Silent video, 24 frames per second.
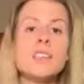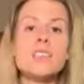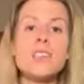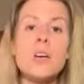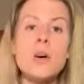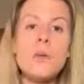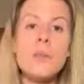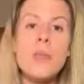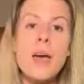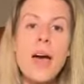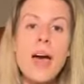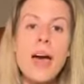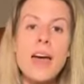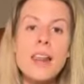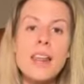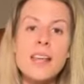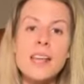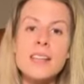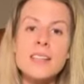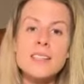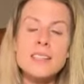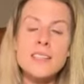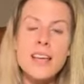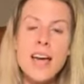so that
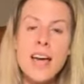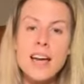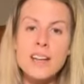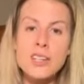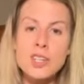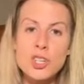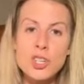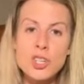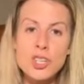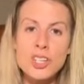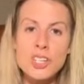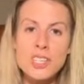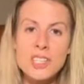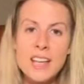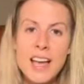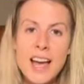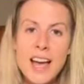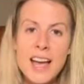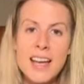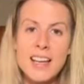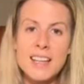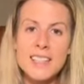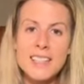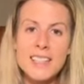is that true to
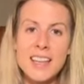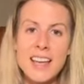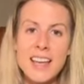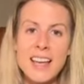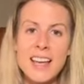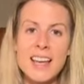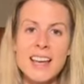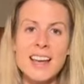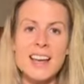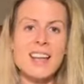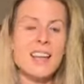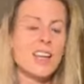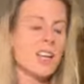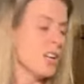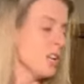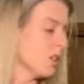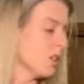size. And